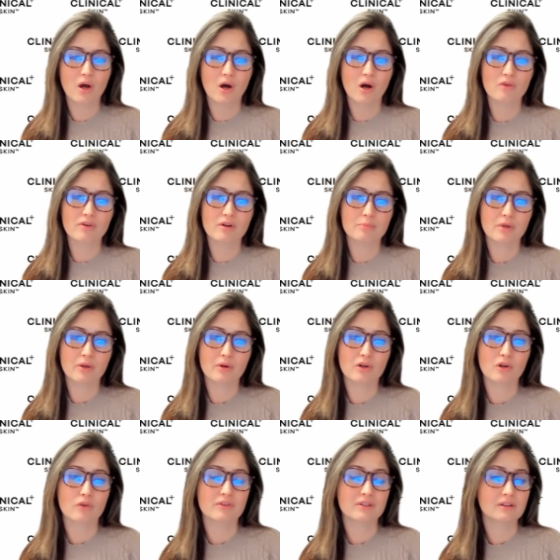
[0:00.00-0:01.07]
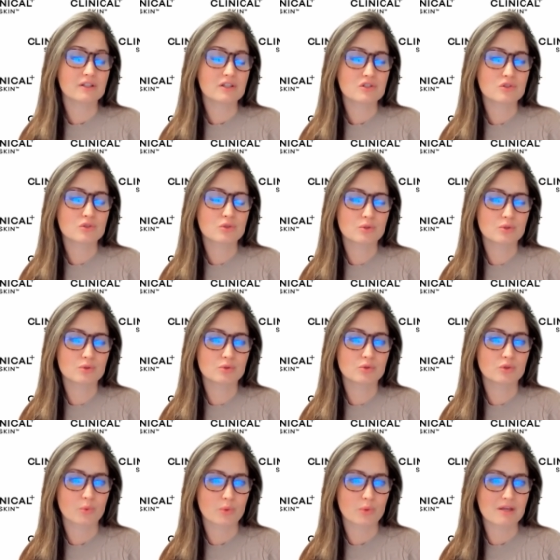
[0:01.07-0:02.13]
over a period of at least 2 to
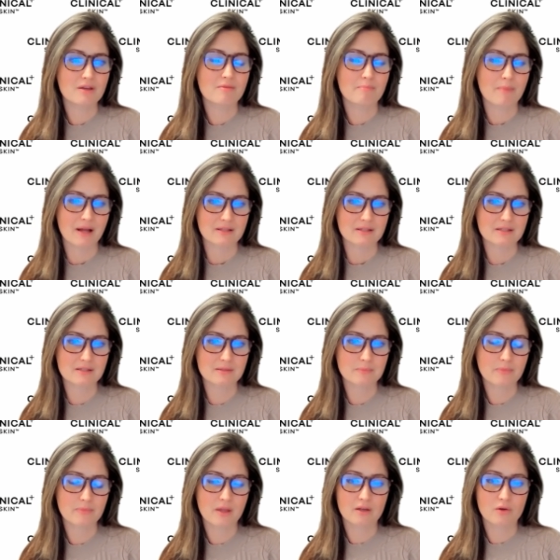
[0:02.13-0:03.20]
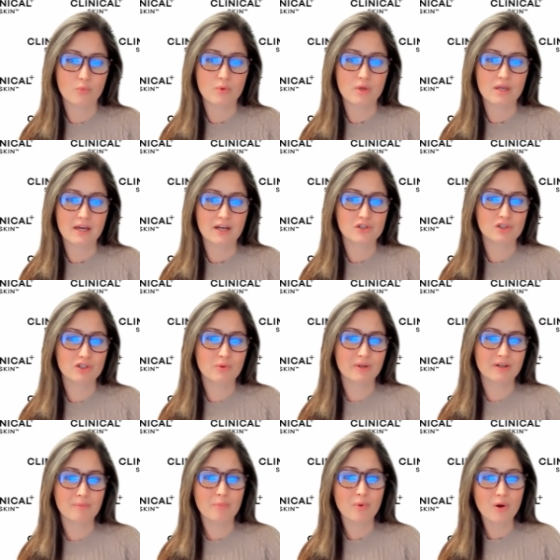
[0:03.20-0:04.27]
3 months. We actually
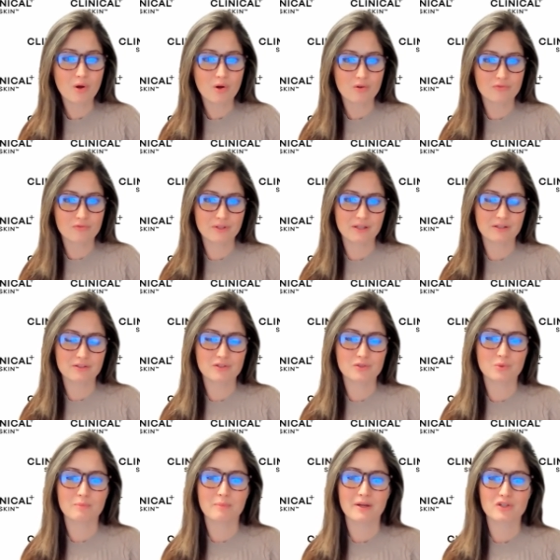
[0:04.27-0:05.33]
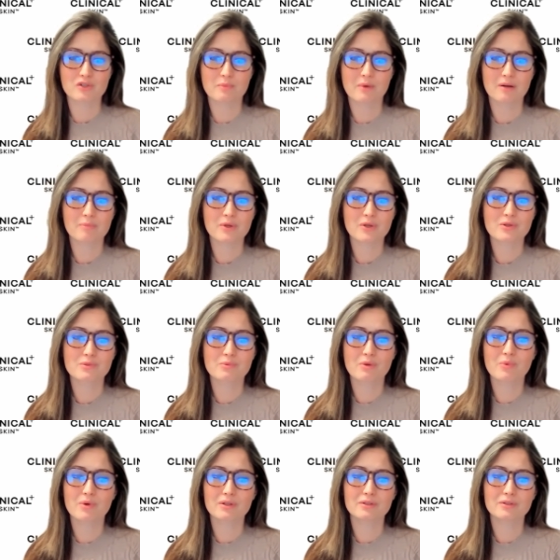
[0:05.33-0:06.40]
went above the industry benchmark because we
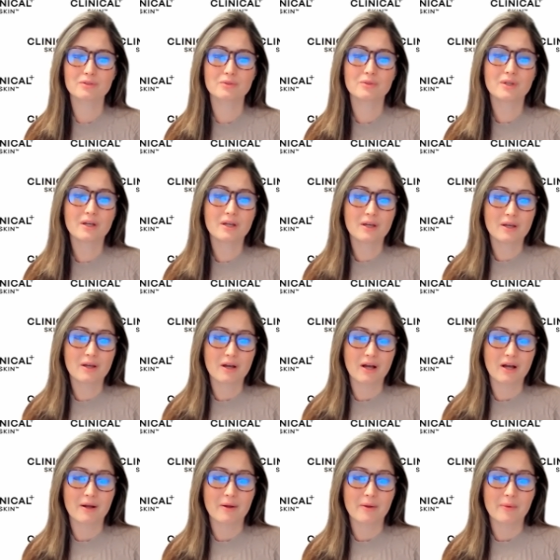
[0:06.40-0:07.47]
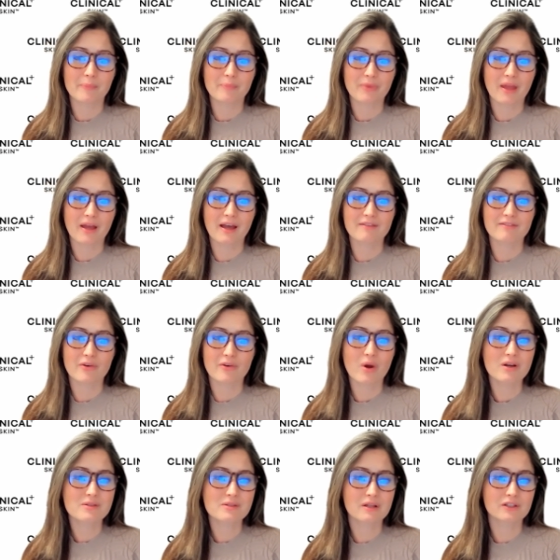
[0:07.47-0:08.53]
wanted to have a
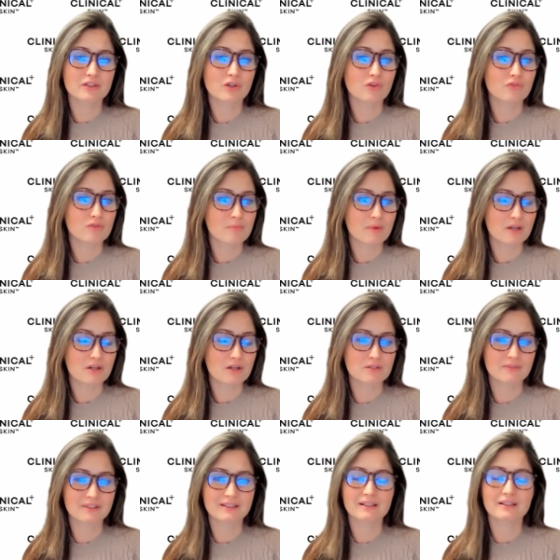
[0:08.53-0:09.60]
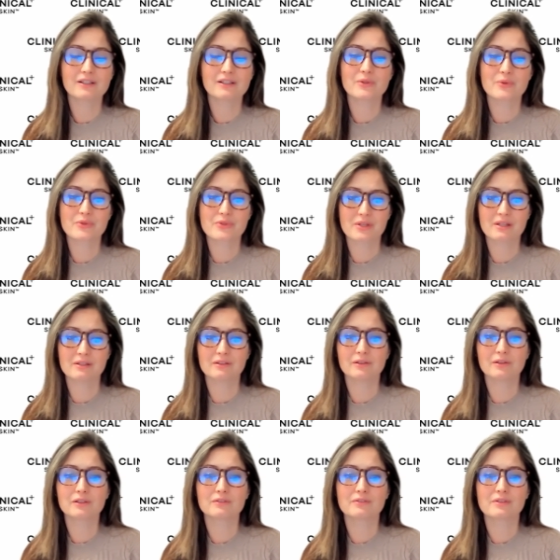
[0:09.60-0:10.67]
rock-solid confirmation that clinical skin
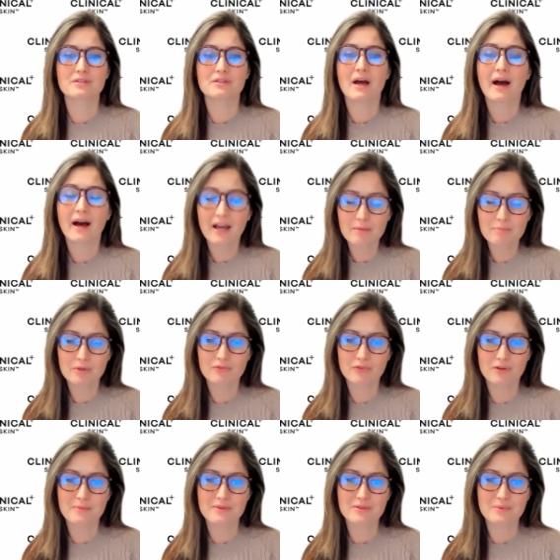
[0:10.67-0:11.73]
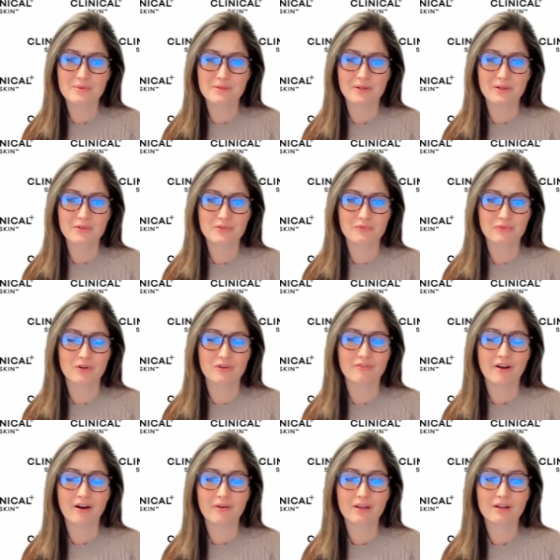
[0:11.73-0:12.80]
delivers high-performance results for a
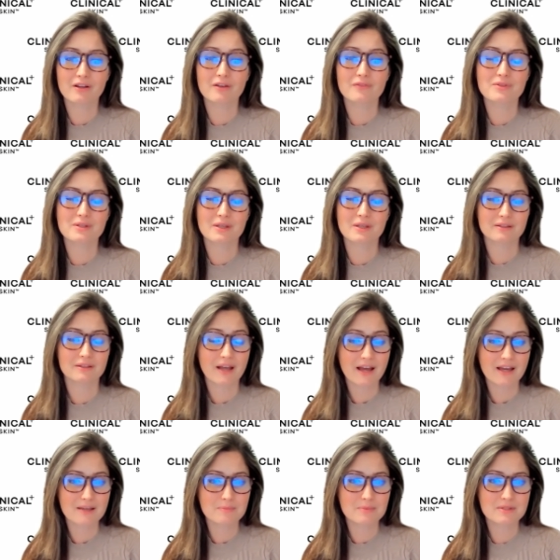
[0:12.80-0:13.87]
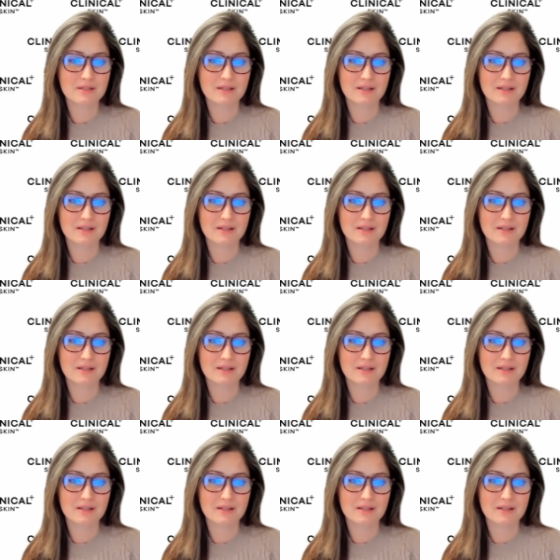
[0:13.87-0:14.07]
variety of skin types,